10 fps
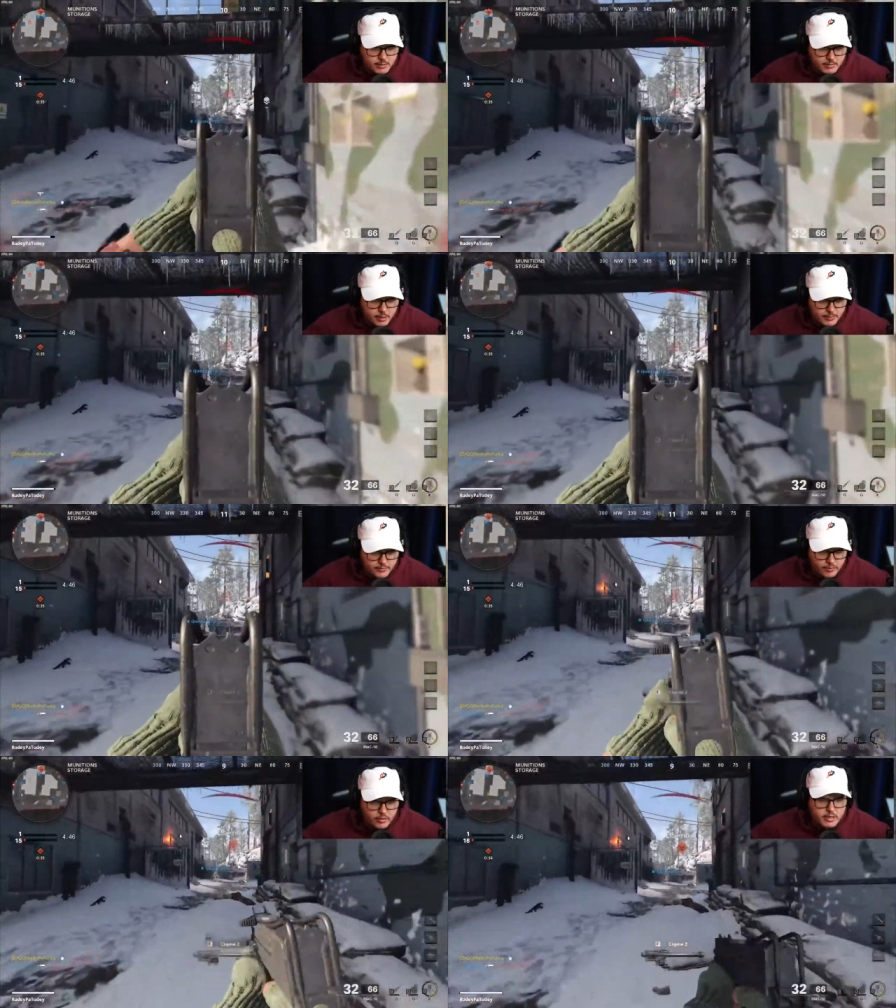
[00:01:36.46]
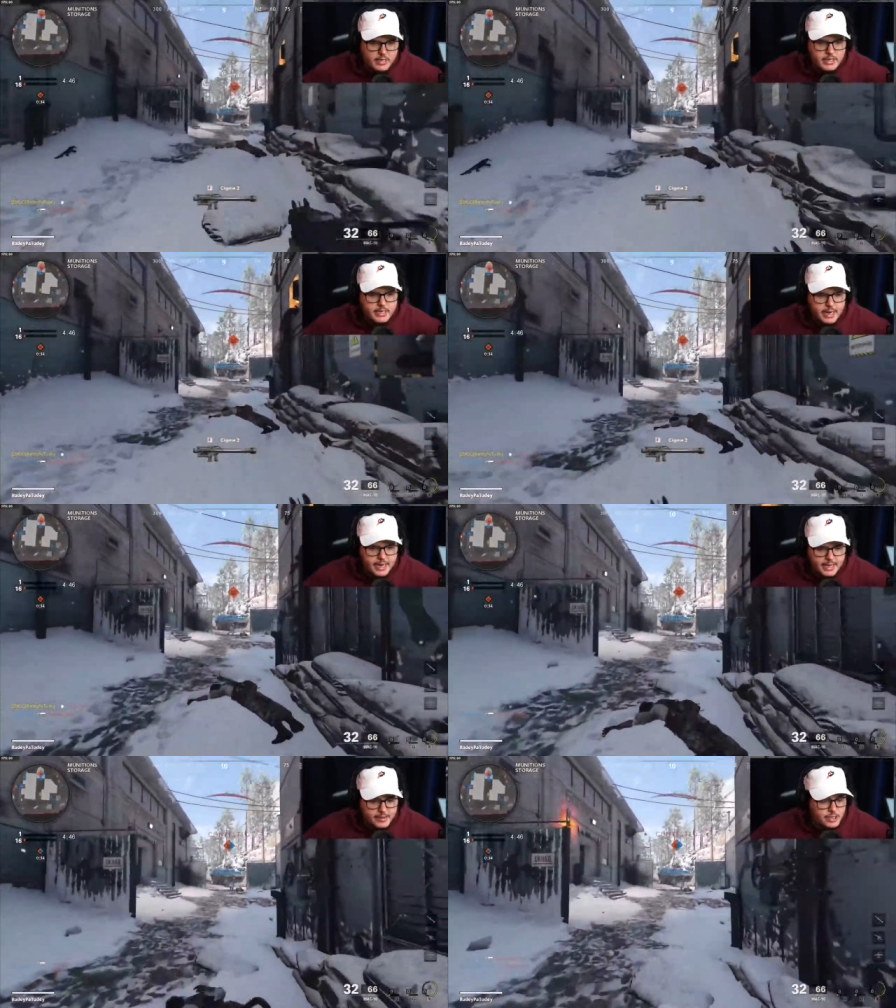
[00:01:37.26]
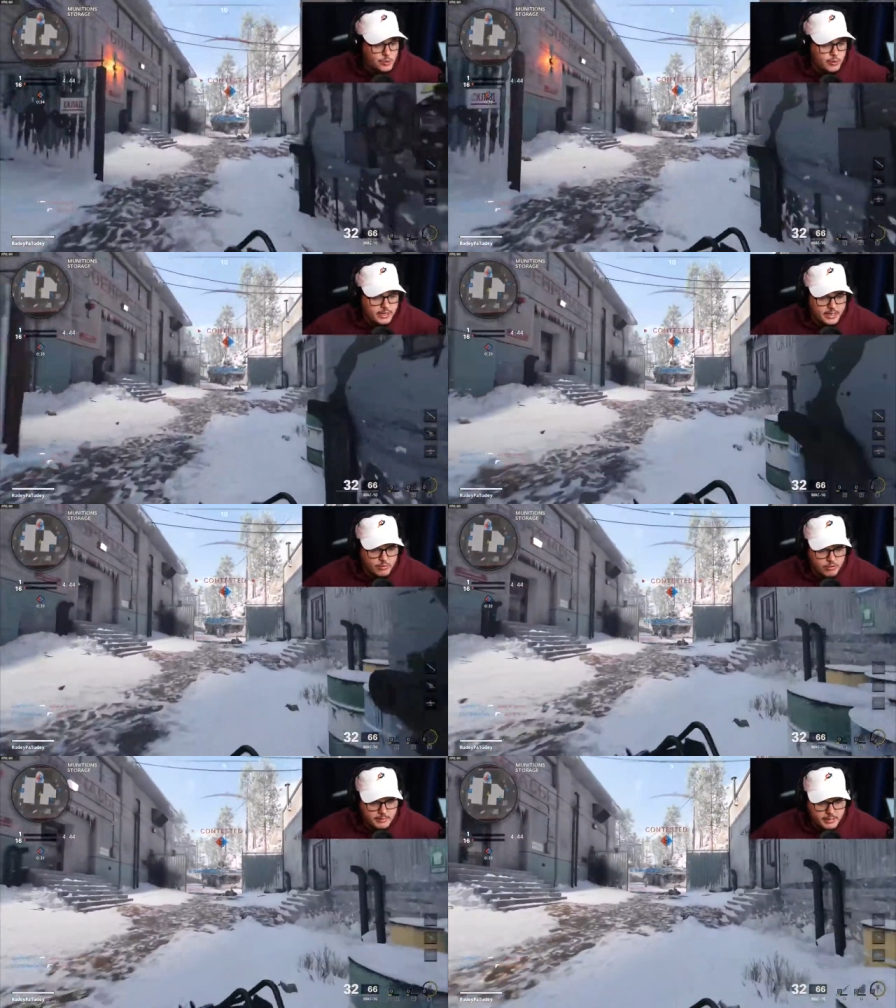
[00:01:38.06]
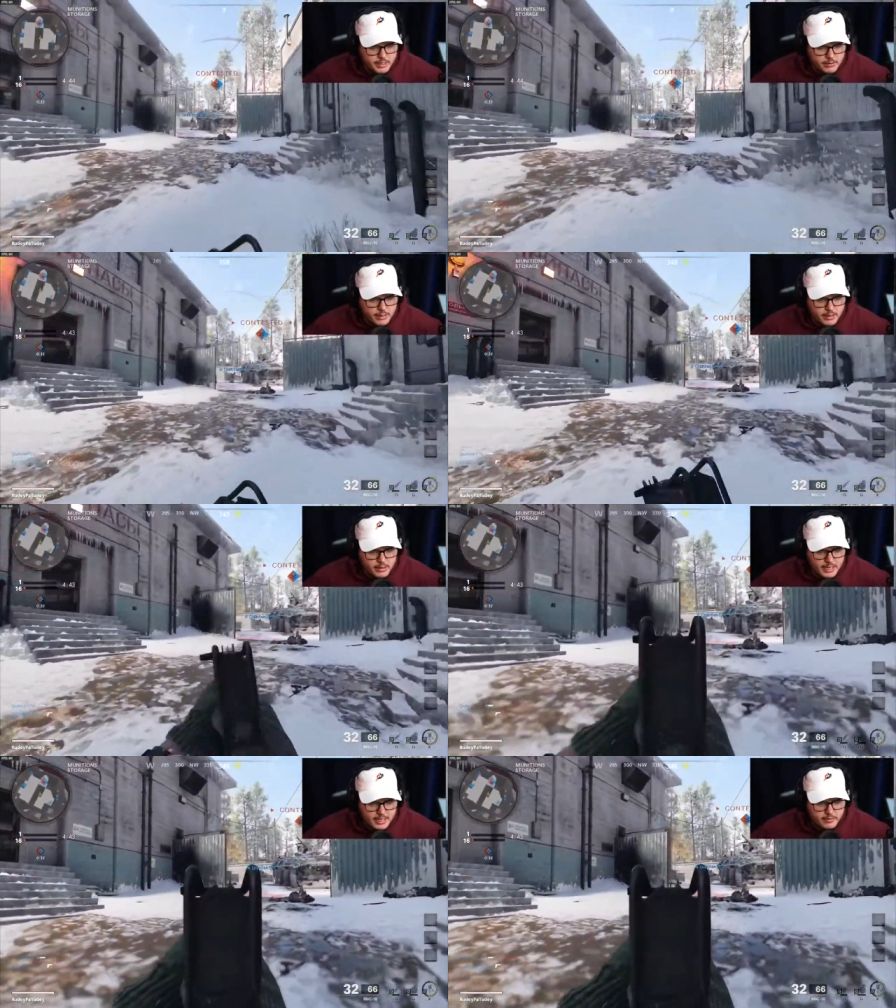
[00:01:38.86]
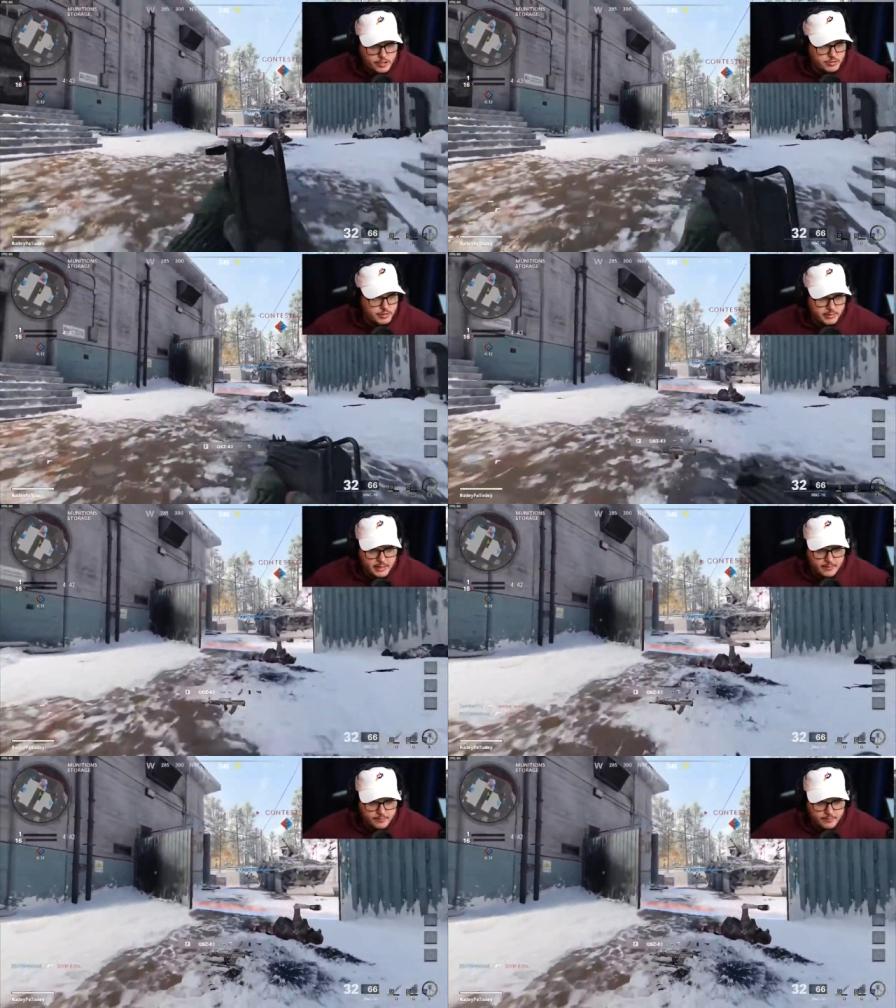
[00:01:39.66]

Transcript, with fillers: I'm hoping for. And this weekend, we're going to be doing a lot of streaming.